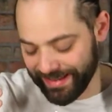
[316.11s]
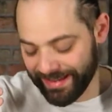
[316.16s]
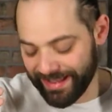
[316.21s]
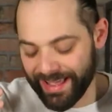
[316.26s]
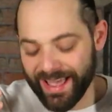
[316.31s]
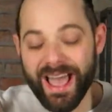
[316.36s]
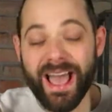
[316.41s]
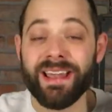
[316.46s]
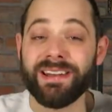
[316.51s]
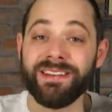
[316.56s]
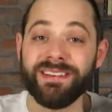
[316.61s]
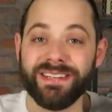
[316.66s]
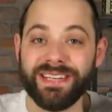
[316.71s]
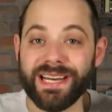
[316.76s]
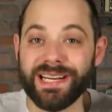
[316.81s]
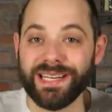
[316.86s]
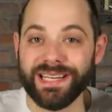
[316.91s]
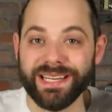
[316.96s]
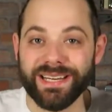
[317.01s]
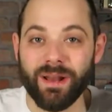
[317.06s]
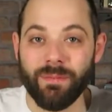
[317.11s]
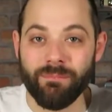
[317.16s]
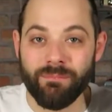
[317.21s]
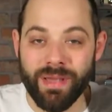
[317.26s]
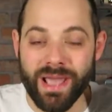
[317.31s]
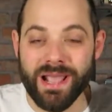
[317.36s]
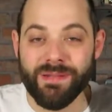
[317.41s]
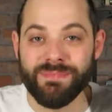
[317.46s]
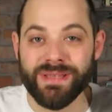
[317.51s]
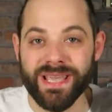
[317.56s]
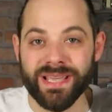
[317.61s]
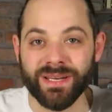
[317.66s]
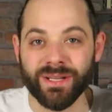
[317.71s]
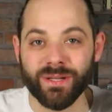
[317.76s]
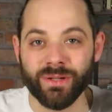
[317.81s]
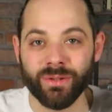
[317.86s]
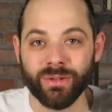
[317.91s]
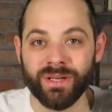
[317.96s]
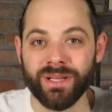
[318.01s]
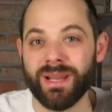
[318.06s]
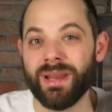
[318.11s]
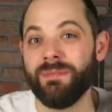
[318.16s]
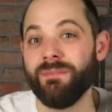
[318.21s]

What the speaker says: and their little baby included.